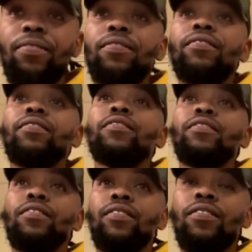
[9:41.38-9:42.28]

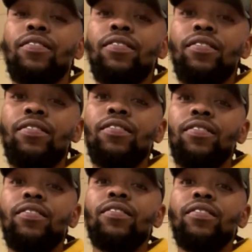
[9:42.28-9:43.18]

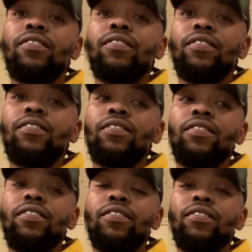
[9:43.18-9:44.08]

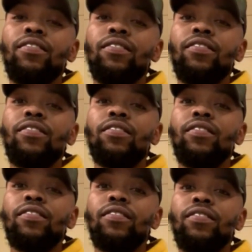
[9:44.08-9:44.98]

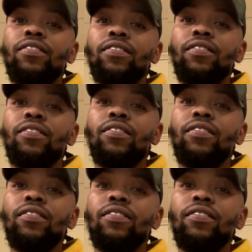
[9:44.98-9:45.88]

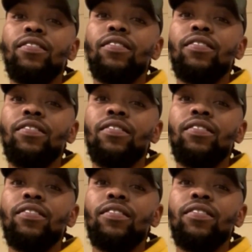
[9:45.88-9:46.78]
No words are spoken by the person on screen.